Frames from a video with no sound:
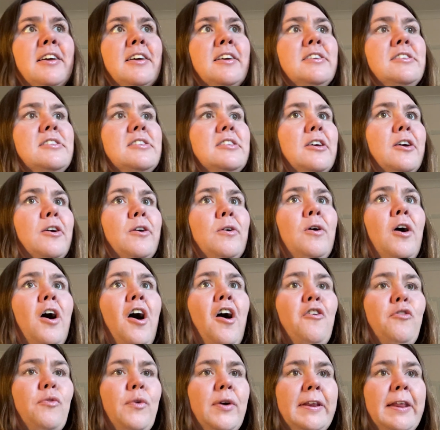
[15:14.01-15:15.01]
so
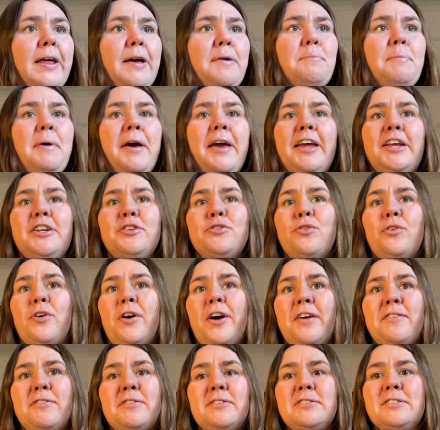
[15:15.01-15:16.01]
halfway down page
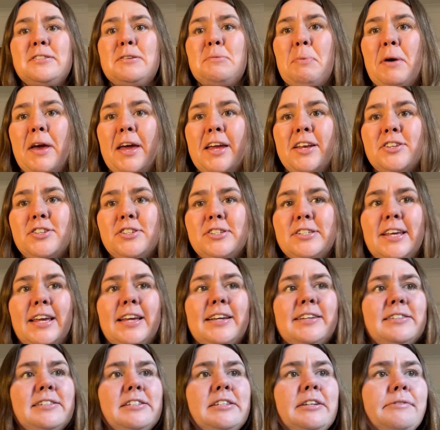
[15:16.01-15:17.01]
5 to page
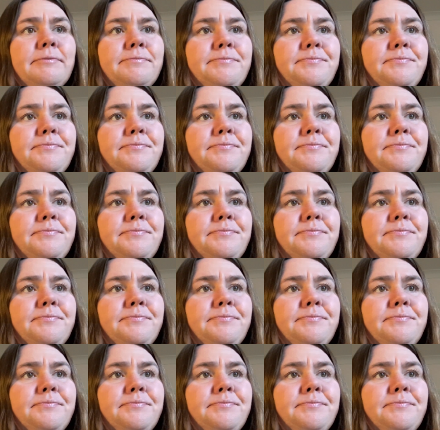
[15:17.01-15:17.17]
6.